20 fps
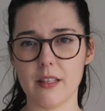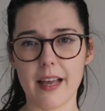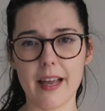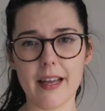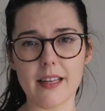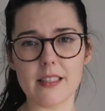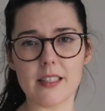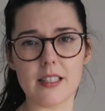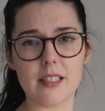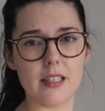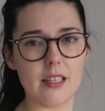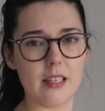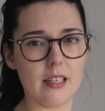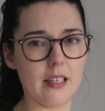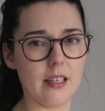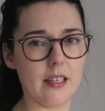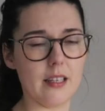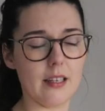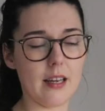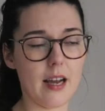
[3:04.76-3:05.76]
that
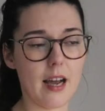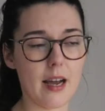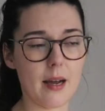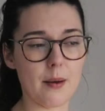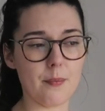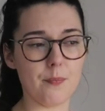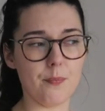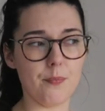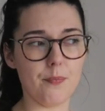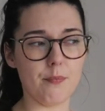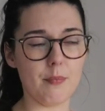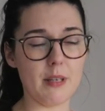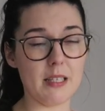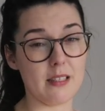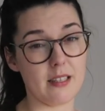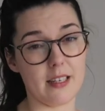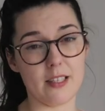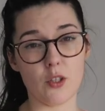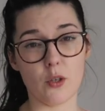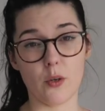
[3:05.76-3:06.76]
Um, means
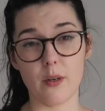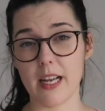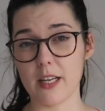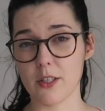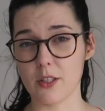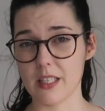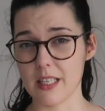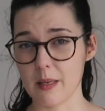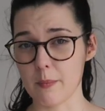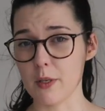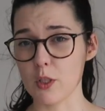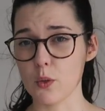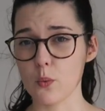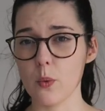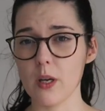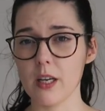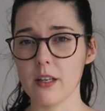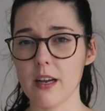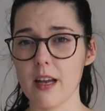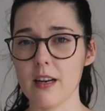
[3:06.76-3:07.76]
that I don't actually get much
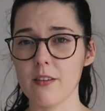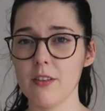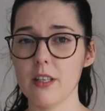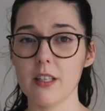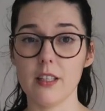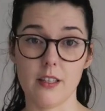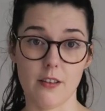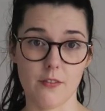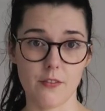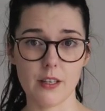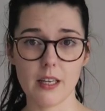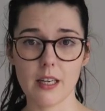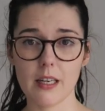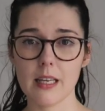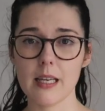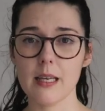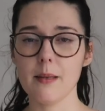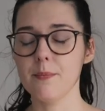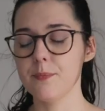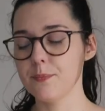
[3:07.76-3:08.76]
wear out of it, if
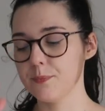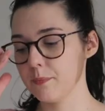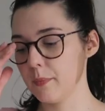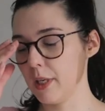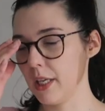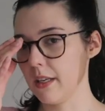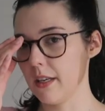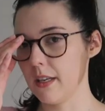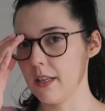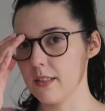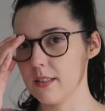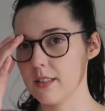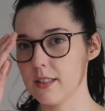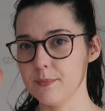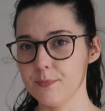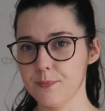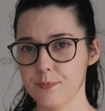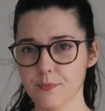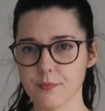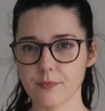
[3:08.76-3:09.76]
any,
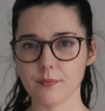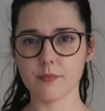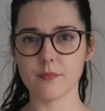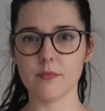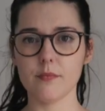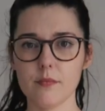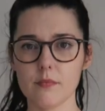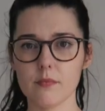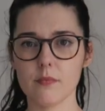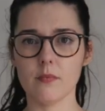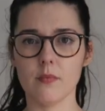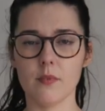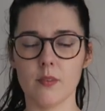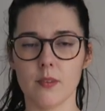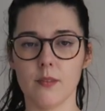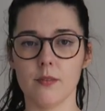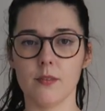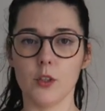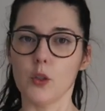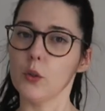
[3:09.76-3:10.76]
because
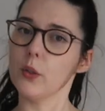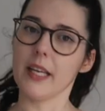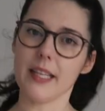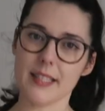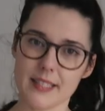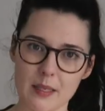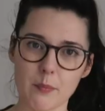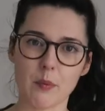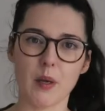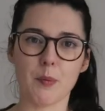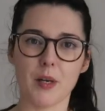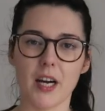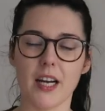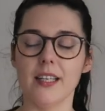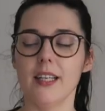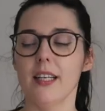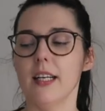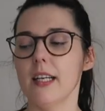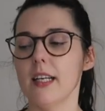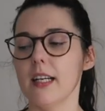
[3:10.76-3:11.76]
you can see my bra.